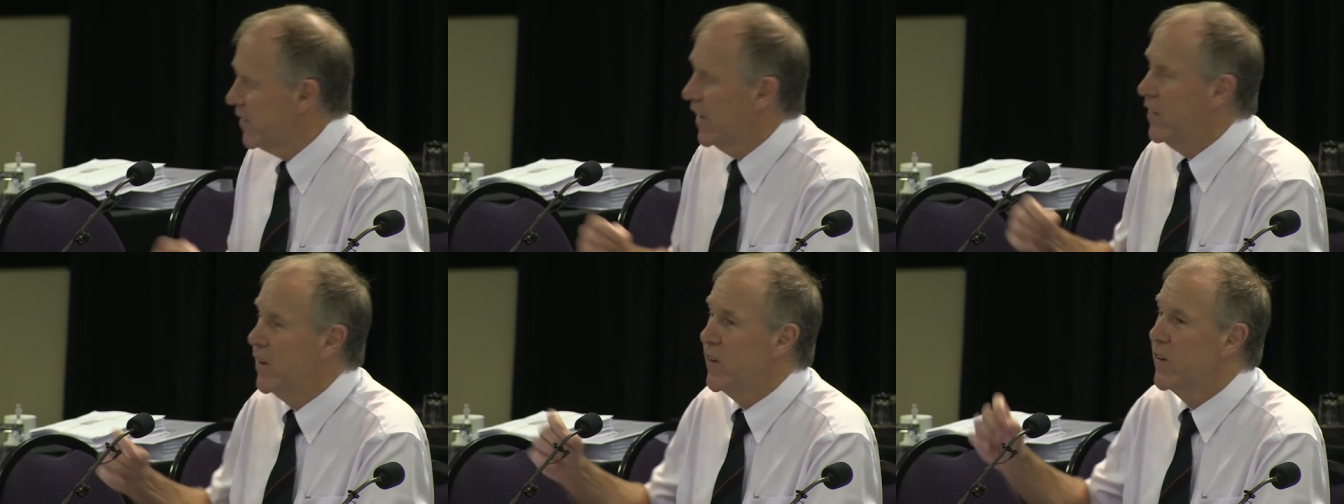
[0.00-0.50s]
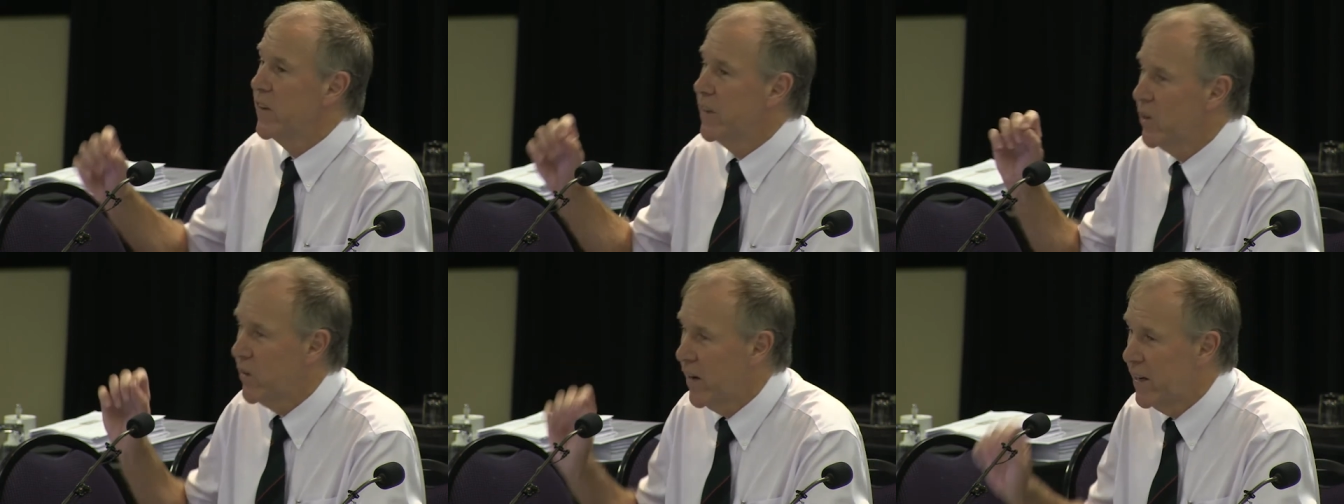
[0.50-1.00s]
and this is in
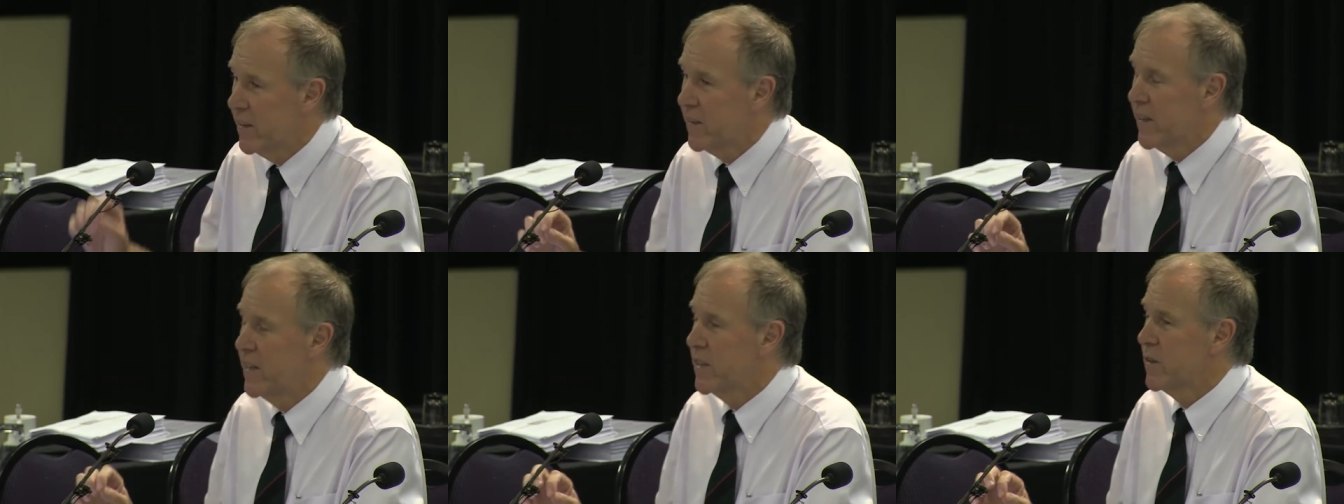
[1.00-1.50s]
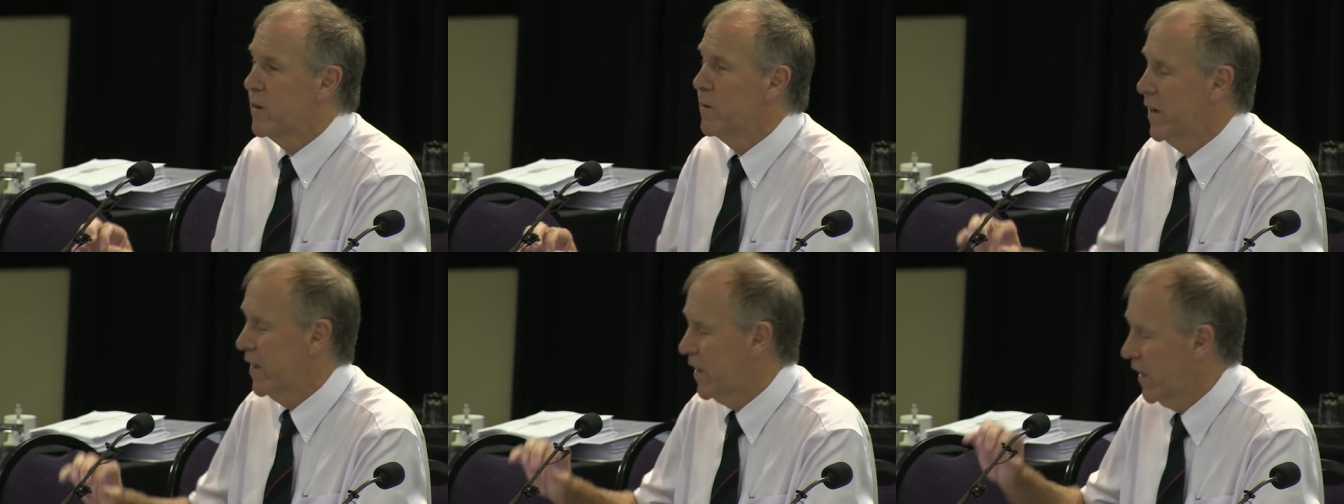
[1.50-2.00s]
the United States of
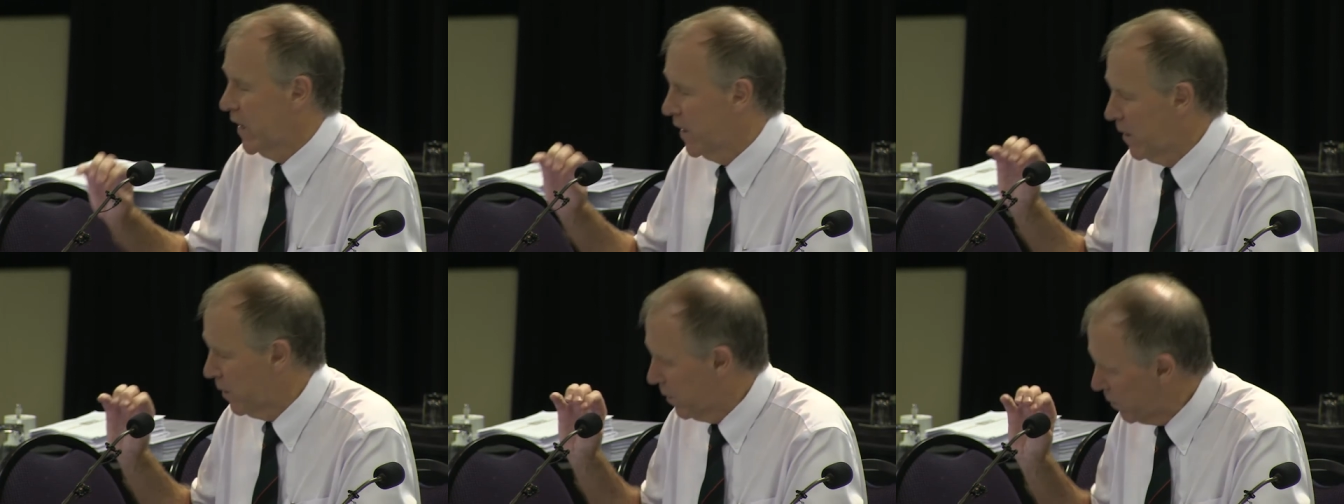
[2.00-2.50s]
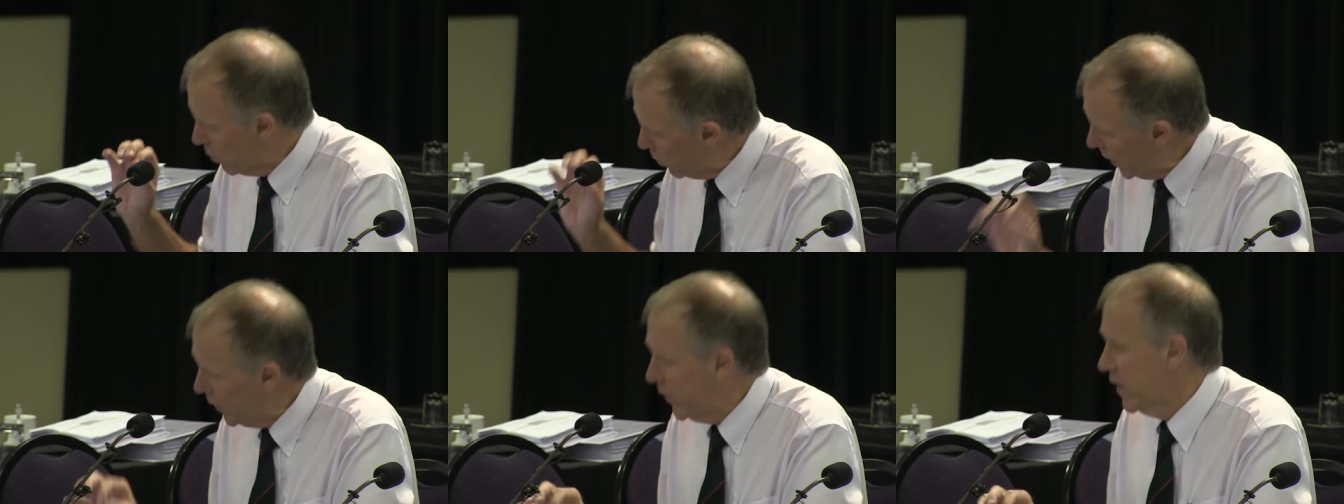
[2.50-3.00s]
America in
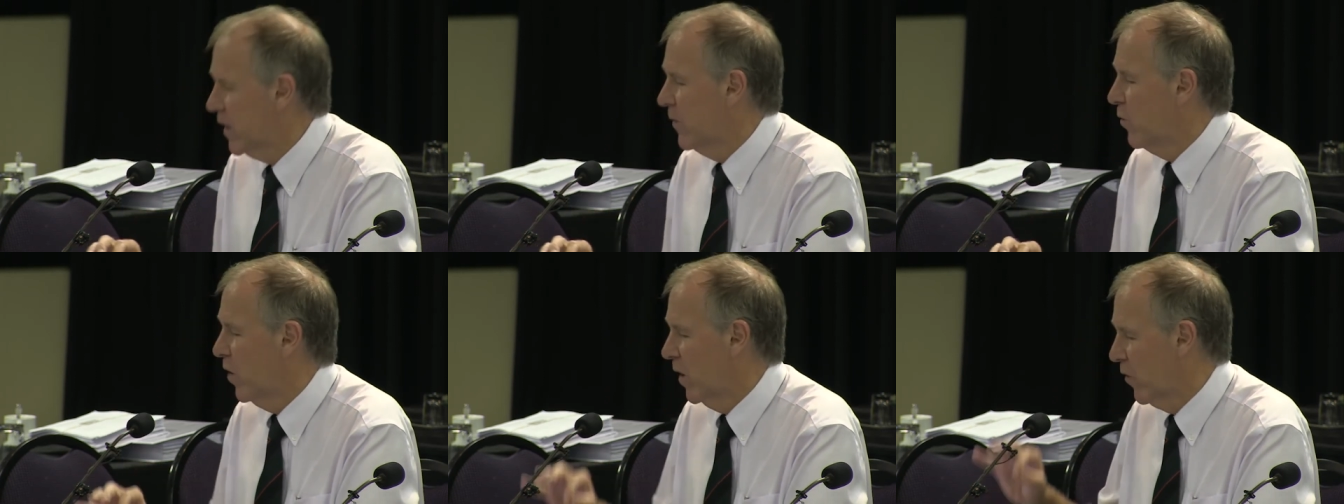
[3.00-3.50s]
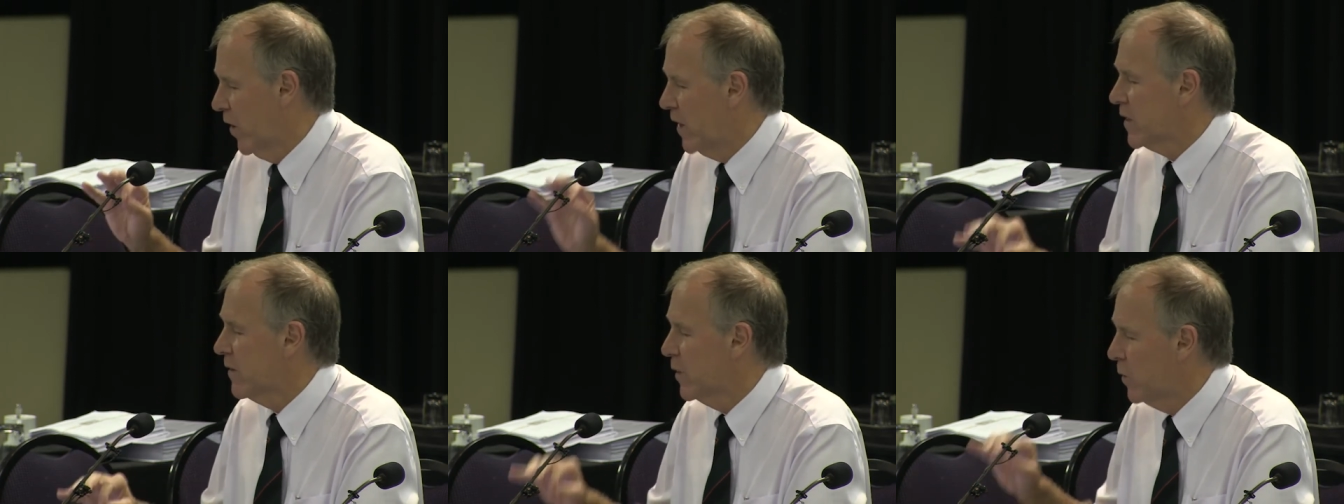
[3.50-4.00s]
wealthy, well,
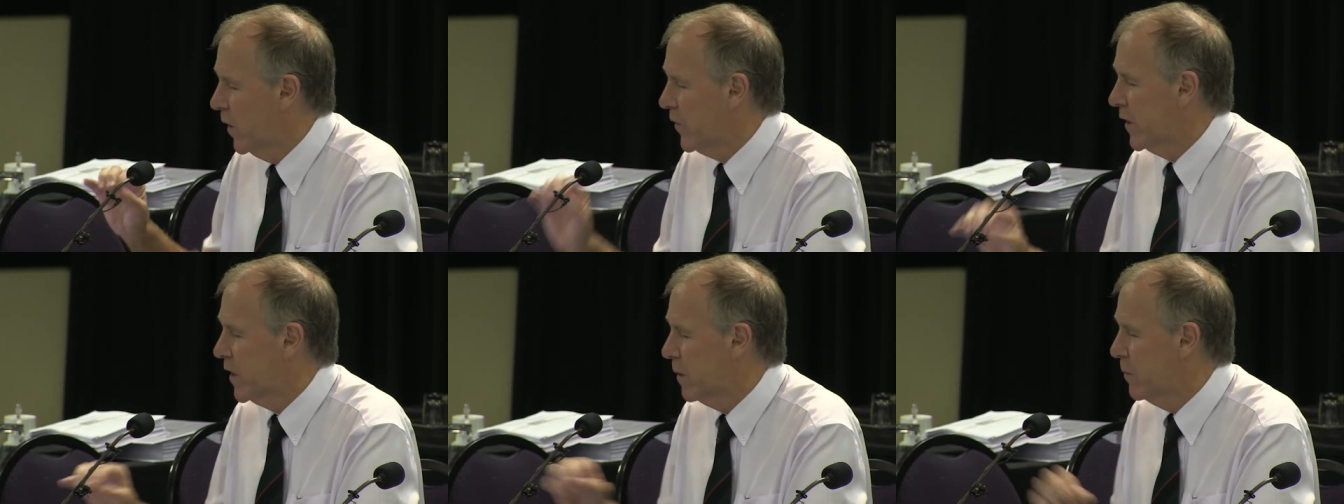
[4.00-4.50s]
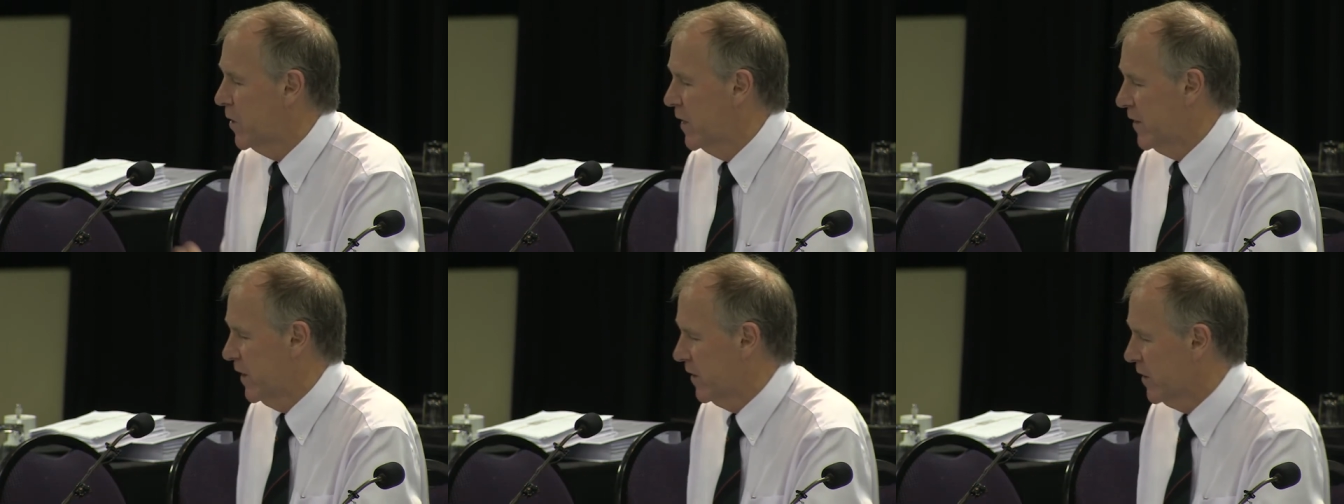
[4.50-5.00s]
relatively wealthy
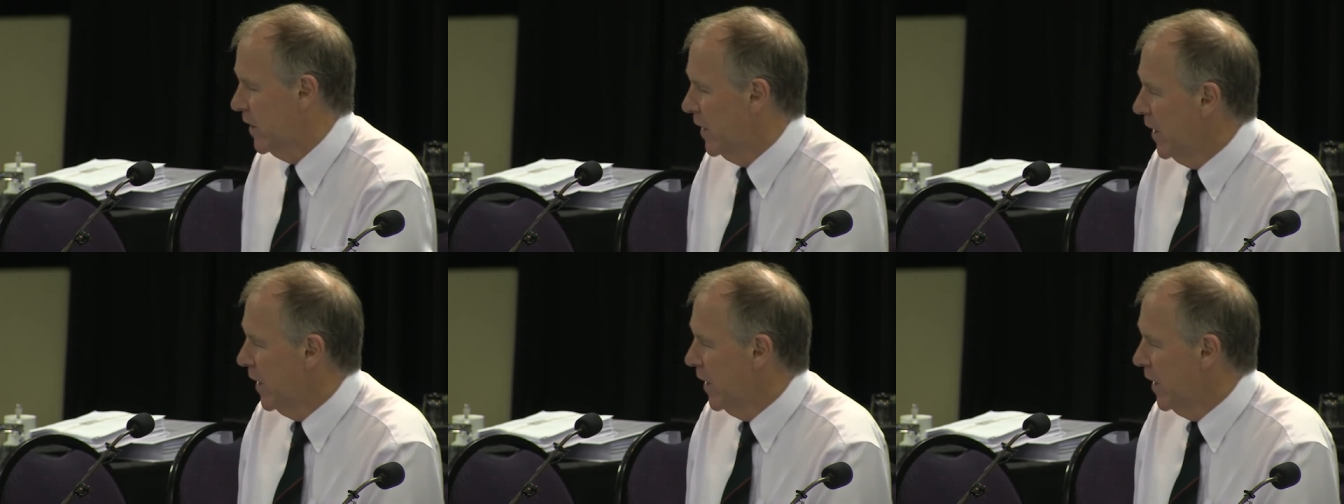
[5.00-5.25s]
communities,